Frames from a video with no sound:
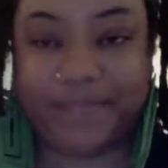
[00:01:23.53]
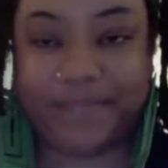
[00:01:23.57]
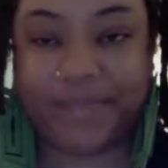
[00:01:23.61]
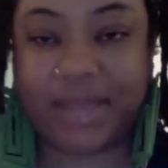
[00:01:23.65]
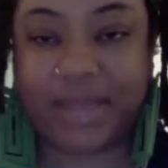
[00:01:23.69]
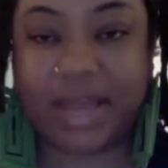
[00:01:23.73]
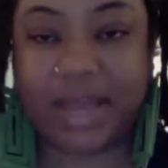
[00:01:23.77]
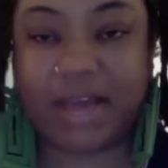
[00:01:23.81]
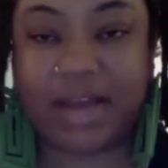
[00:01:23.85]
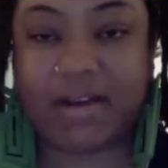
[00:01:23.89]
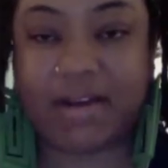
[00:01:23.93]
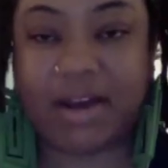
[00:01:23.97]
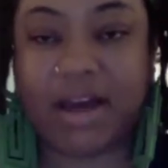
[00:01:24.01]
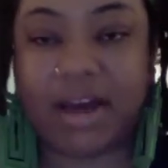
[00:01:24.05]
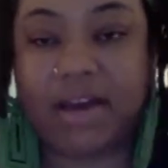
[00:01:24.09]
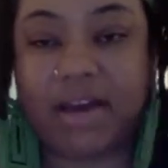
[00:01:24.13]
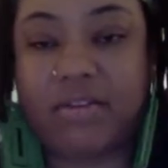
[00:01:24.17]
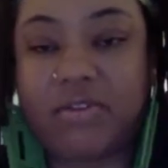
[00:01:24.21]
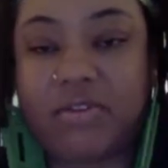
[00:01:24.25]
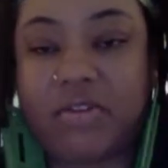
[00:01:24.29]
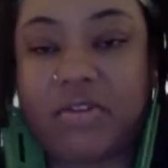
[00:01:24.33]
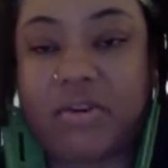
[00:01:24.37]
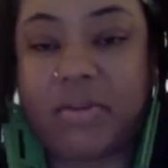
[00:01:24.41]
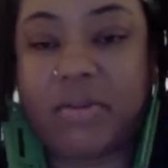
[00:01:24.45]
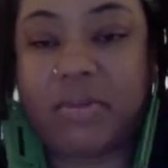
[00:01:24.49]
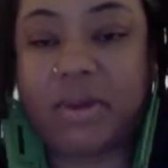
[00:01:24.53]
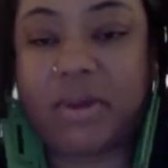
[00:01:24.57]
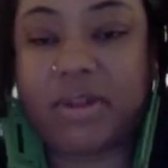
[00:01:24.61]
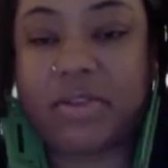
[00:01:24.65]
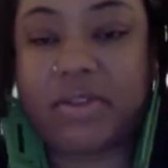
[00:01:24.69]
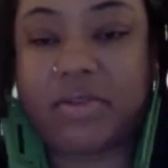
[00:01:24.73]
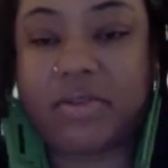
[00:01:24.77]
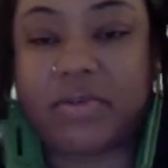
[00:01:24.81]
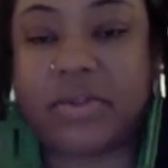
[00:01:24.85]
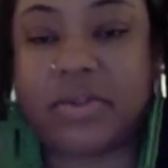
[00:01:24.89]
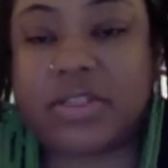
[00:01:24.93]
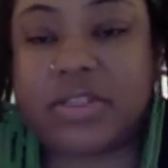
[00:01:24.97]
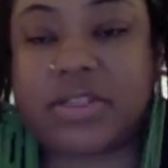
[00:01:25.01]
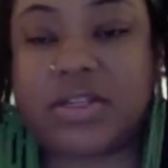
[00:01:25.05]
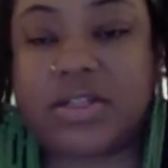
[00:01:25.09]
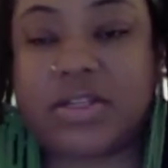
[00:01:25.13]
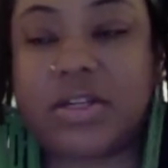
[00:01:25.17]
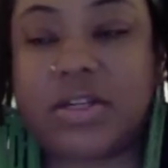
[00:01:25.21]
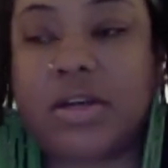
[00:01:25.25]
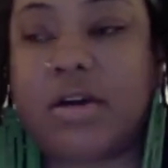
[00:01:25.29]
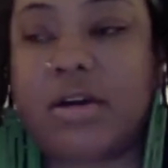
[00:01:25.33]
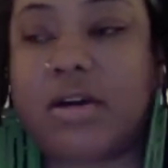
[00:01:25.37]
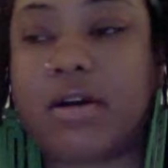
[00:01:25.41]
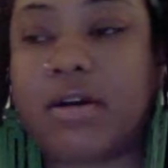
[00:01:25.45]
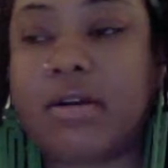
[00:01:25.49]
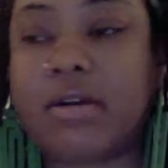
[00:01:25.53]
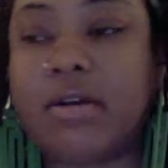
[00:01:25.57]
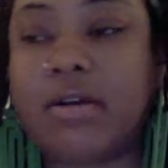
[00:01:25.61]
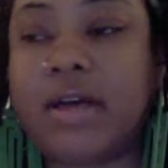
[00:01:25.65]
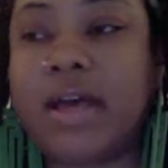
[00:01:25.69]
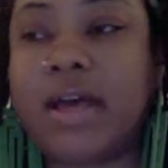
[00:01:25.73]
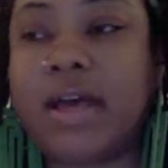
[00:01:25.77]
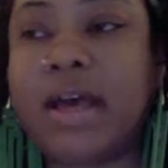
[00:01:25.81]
Now, I don't know about the rest of y'all,